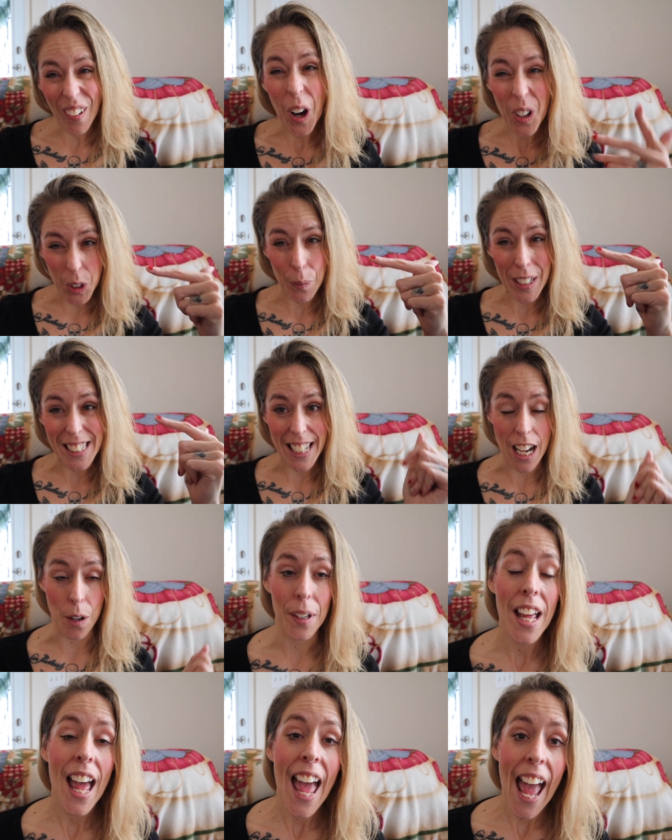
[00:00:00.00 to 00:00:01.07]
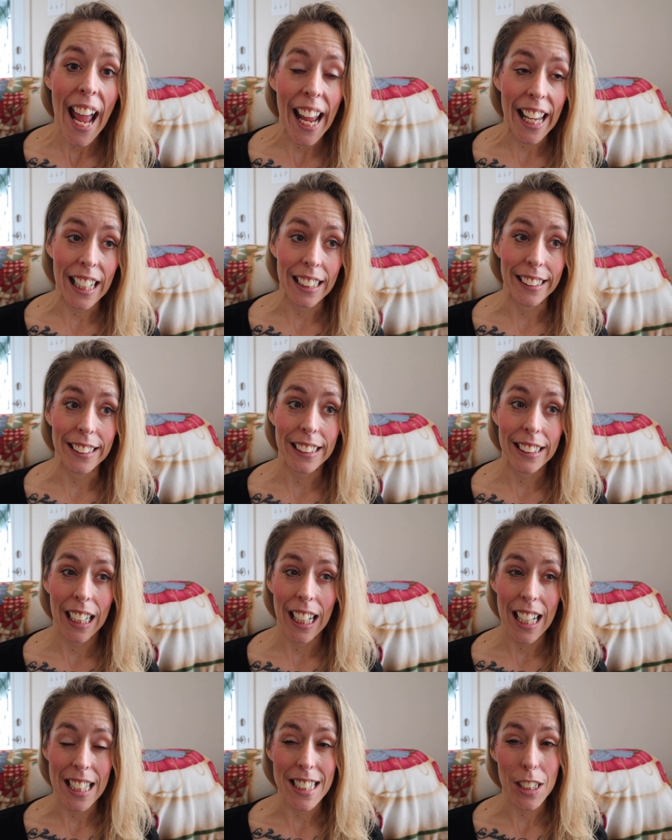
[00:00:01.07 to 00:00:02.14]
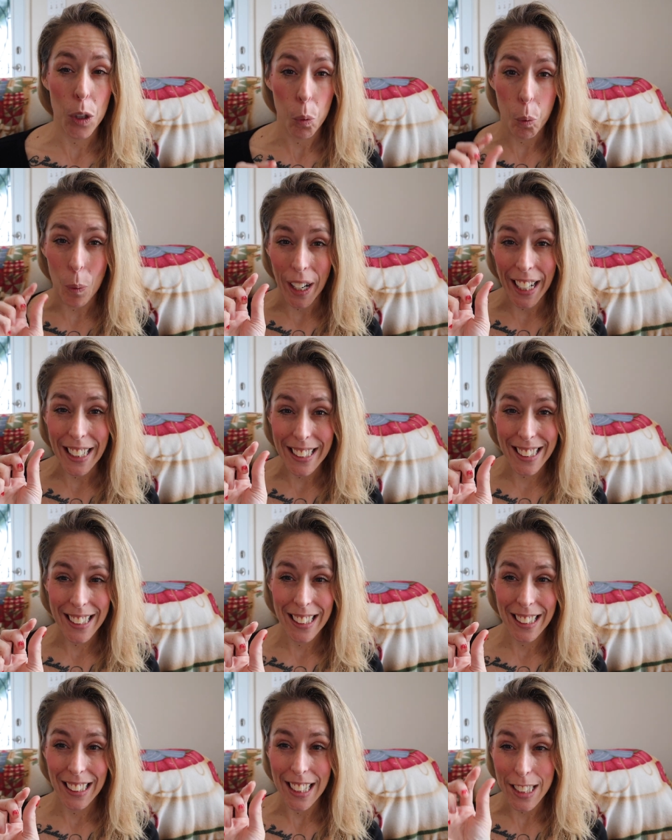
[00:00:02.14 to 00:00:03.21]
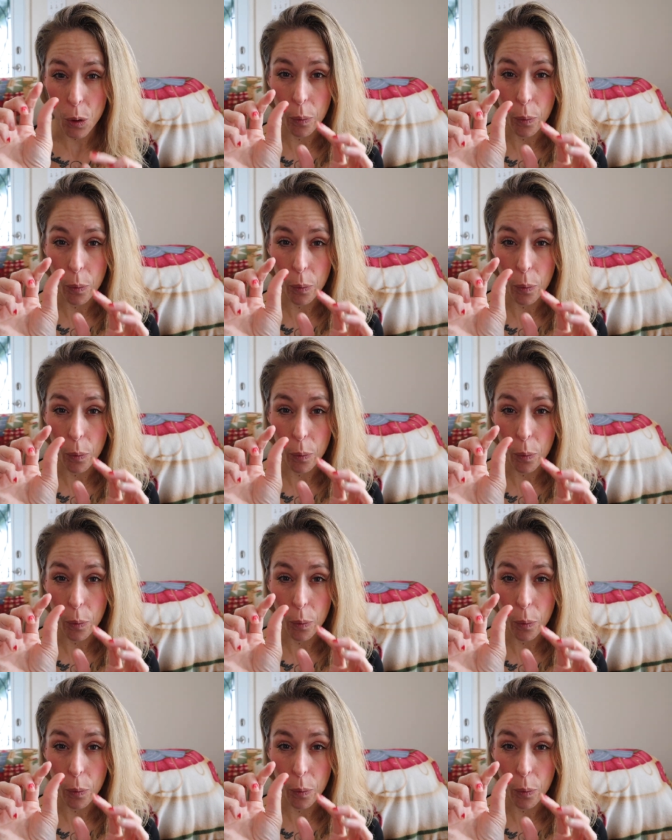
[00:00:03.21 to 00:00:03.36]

all the way down, and it's quite it's